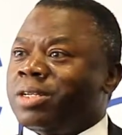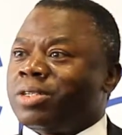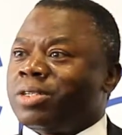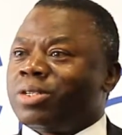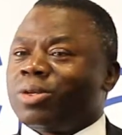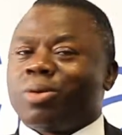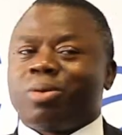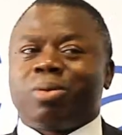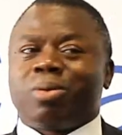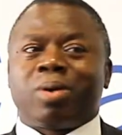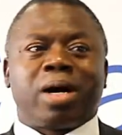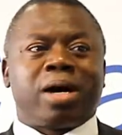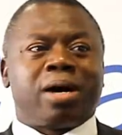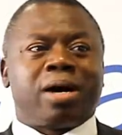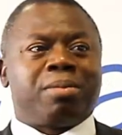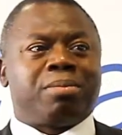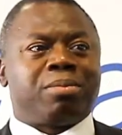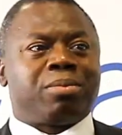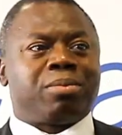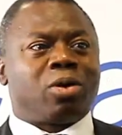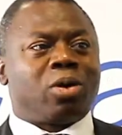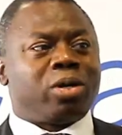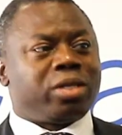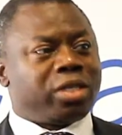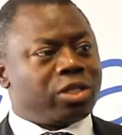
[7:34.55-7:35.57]
So
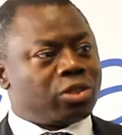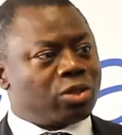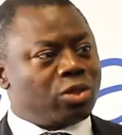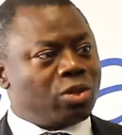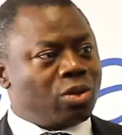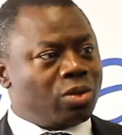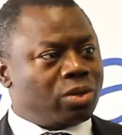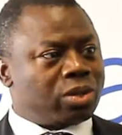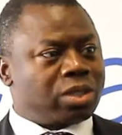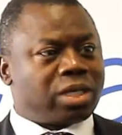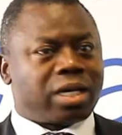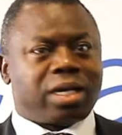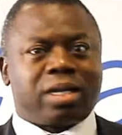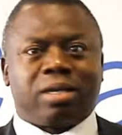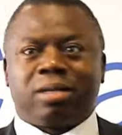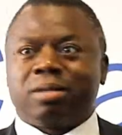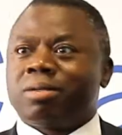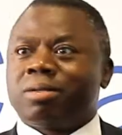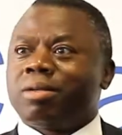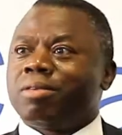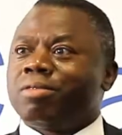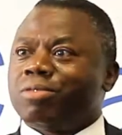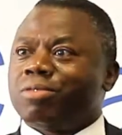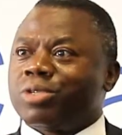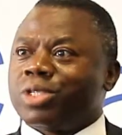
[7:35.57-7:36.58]
on this note,
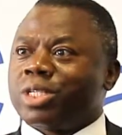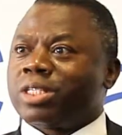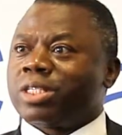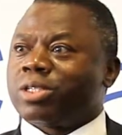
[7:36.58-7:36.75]
this